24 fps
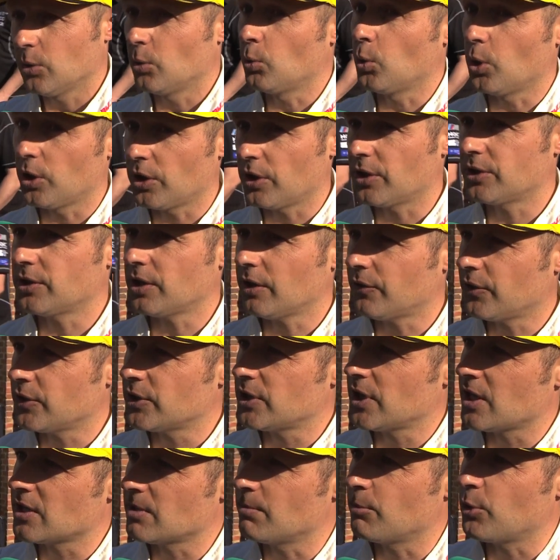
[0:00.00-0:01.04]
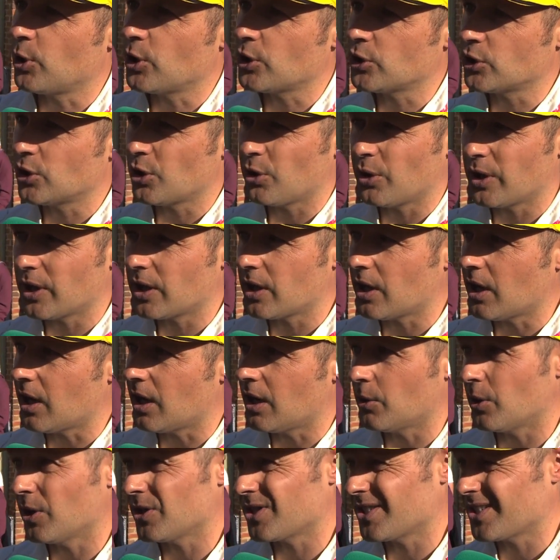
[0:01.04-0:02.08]
well, one of the toughest years in British touring
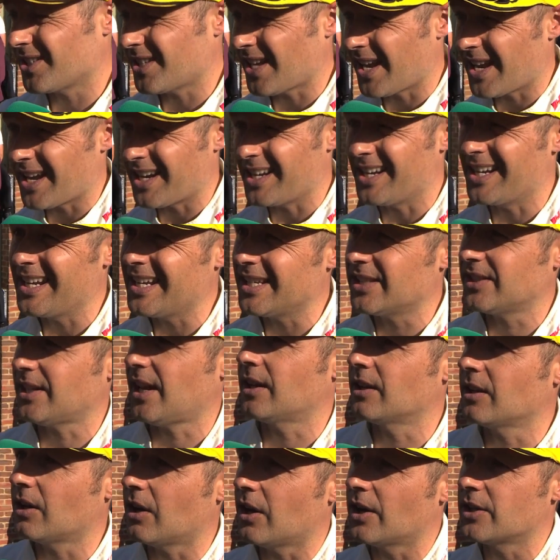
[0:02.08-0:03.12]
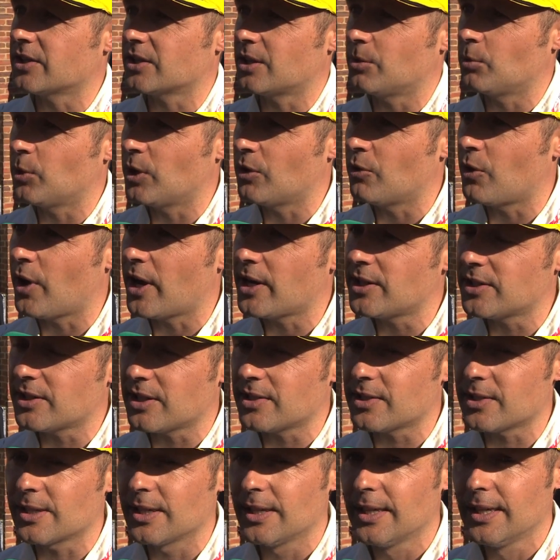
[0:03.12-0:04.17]
car, where I say at least 10 guys can win
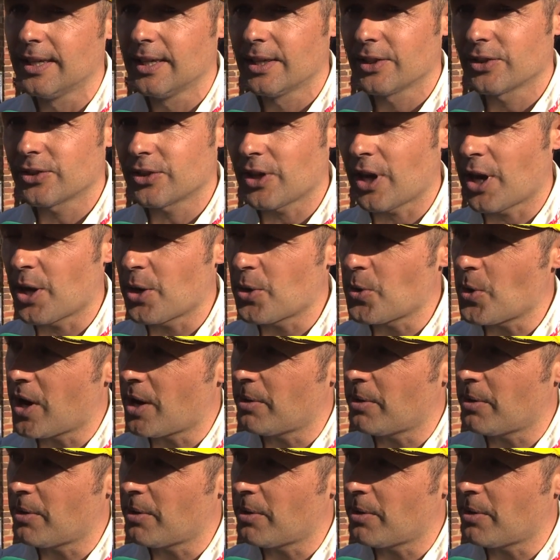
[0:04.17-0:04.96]
races. So